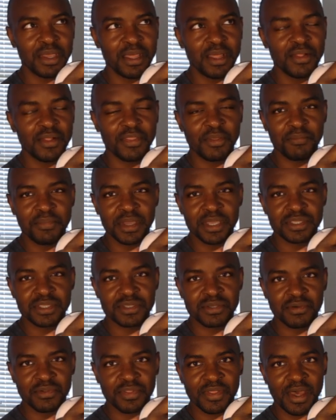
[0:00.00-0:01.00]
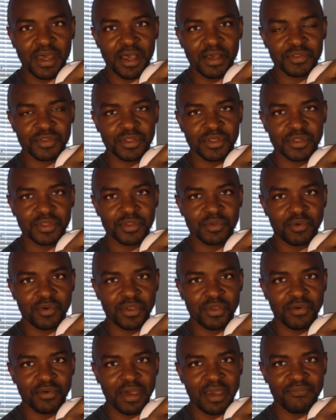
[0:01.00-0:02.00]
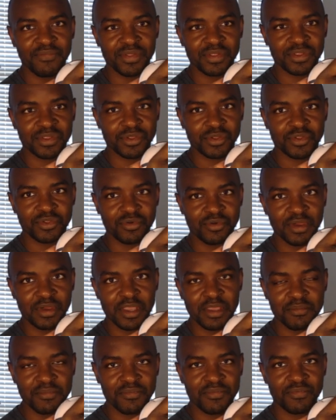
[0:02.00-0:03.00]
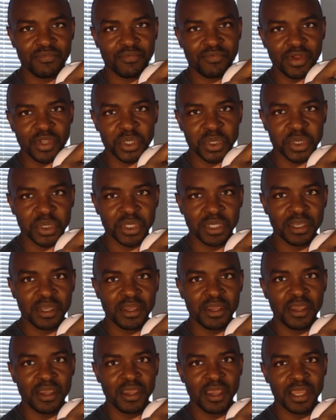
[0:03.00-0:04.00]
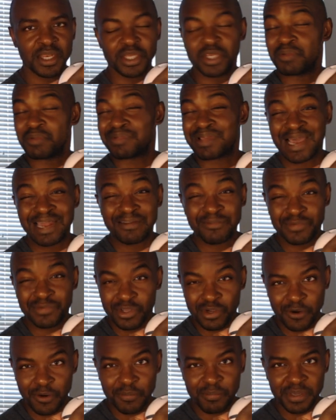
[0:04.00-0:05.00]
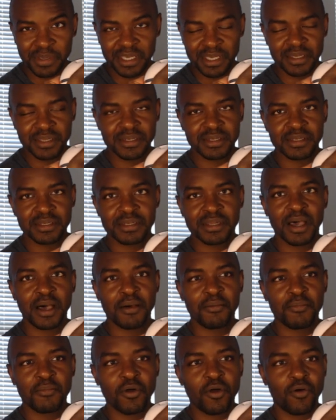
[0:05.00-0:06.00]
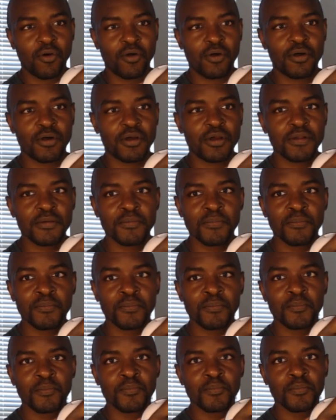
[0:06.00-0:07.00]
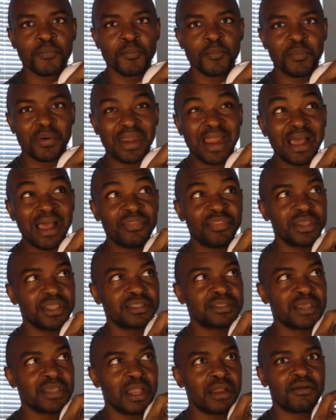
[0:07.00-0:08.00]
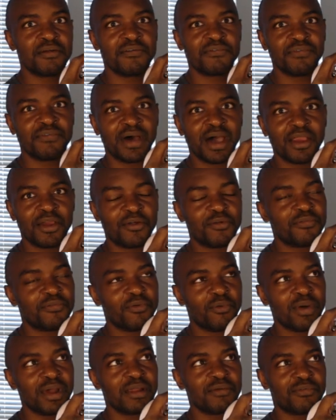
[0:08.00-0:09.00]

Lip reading: the mid 2000s, where you have this extreme French and kind of European horror. But I think Terrifier, for whatever